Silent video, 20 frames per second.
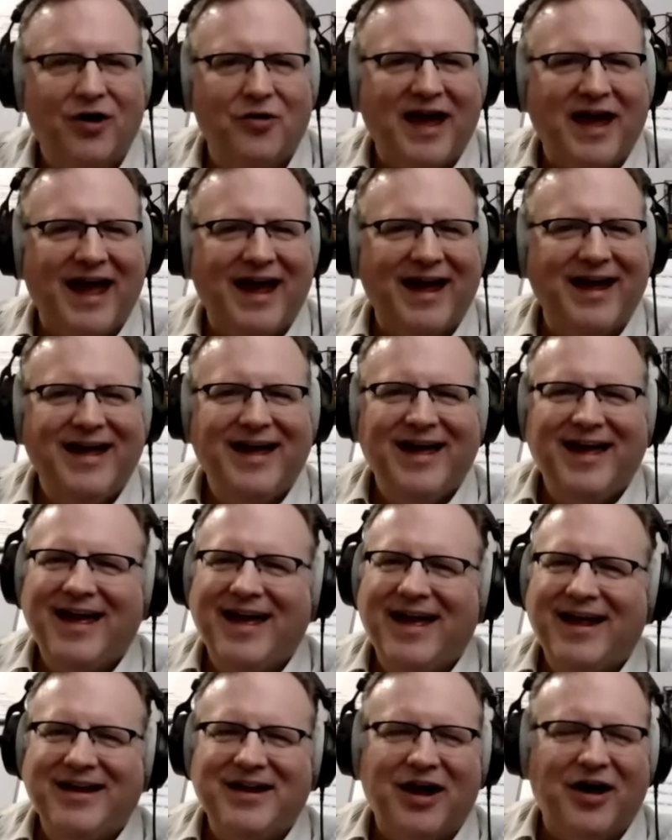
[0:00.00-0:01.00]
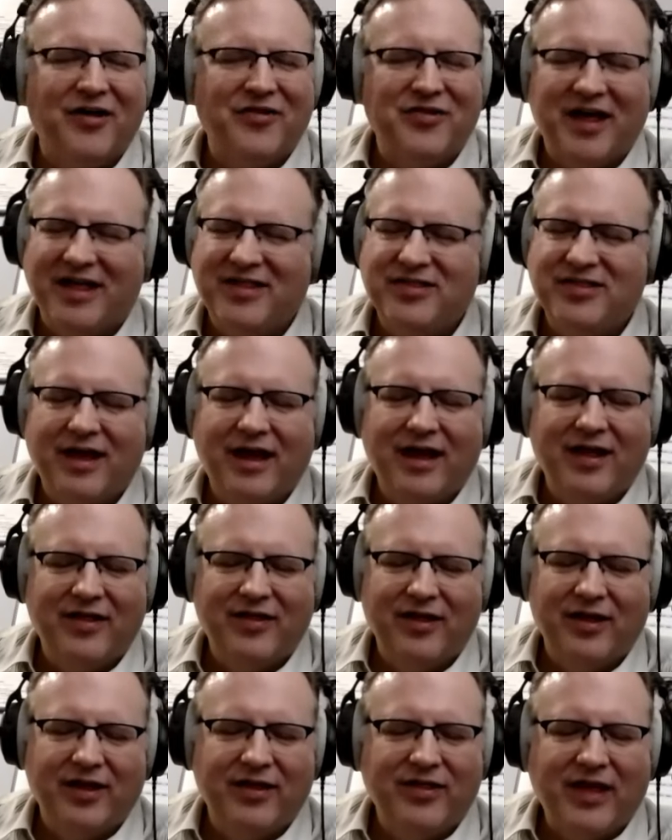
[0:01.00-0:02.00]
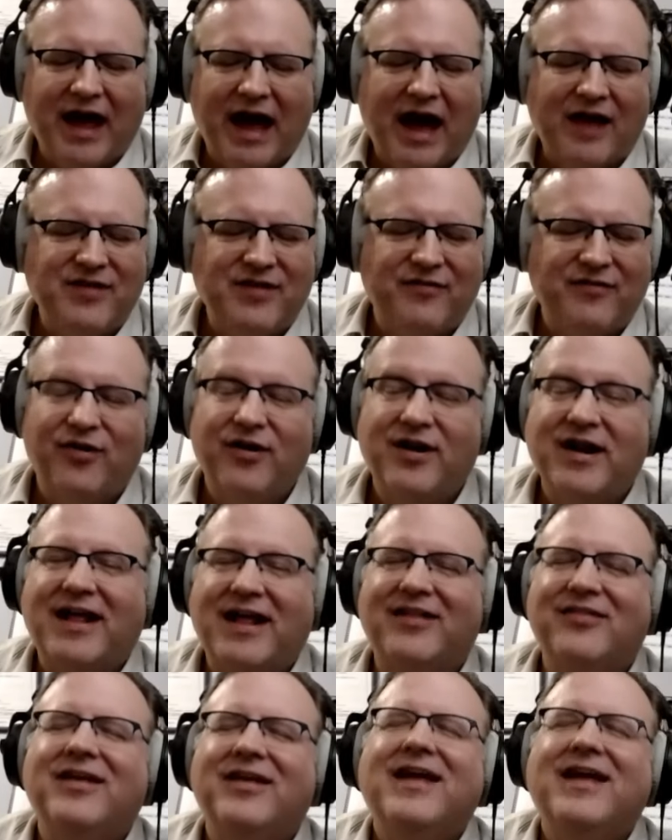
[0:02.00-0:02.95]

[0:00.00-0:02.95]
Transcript: okay. now that, that, that I've never heard it.